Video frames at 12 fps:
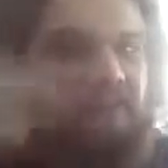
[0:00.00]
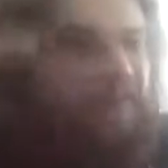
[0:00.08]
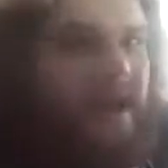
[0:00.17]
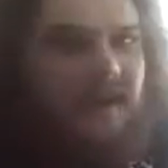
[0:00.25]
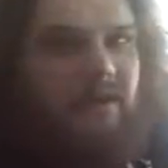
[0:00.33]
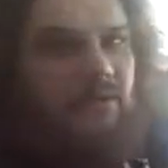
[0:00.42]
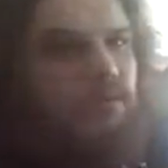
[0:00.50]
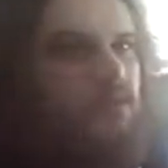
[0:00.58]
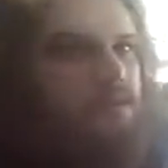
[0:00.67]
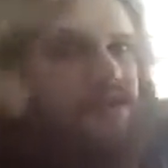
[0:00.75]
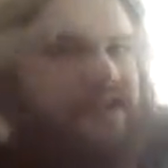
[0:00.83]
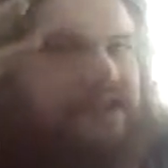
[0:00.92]
a big
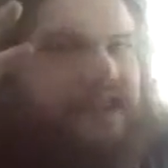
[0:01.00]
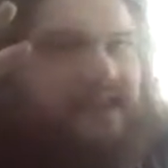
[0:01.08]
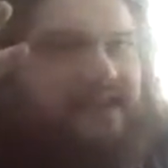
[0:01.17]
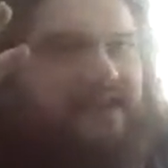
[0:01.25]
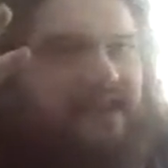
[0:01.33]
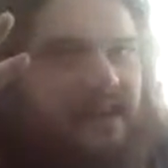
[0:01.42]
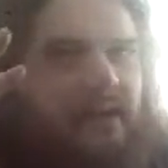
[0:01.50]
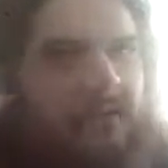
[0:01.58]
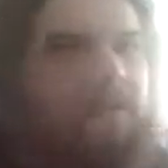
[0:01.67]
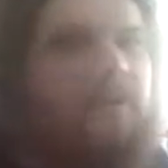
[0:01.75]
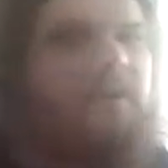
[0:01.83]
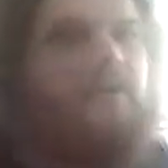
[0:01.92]
root
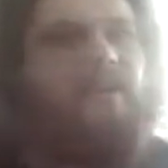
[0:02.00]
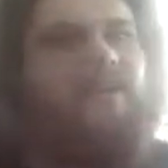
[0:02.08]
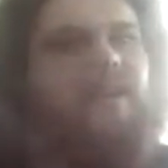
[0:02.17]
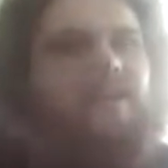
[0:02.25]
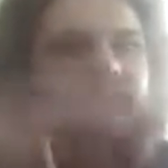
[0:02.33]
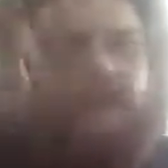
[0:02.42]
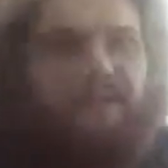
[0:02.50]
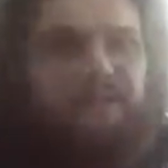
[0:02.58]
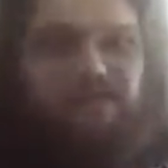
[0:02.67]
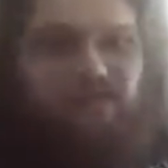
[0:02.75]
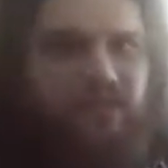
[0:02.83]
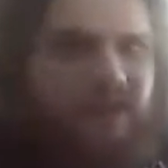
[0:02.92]
system of a
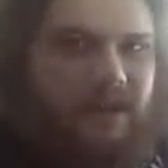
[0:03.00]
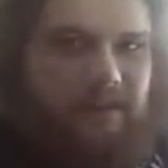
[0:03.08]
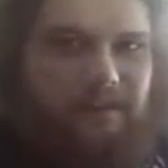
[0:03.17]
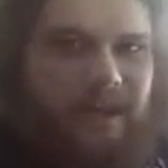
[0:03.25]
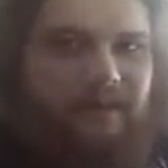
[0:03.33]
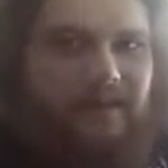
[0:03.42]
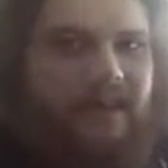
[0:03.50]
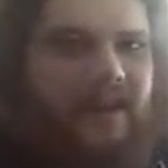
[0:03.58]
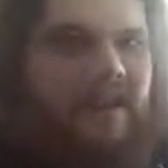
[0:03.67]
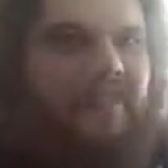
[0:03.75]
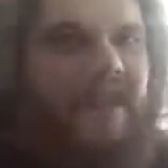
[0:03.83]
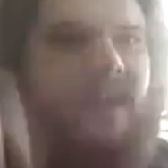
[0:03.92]
tree above
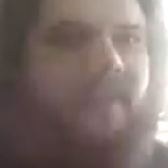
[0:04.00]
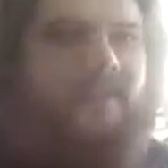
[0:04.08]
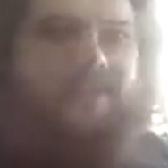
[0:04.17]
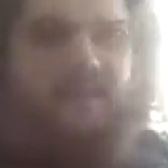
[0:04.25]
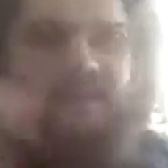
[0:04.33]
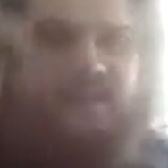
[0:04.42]
it, and then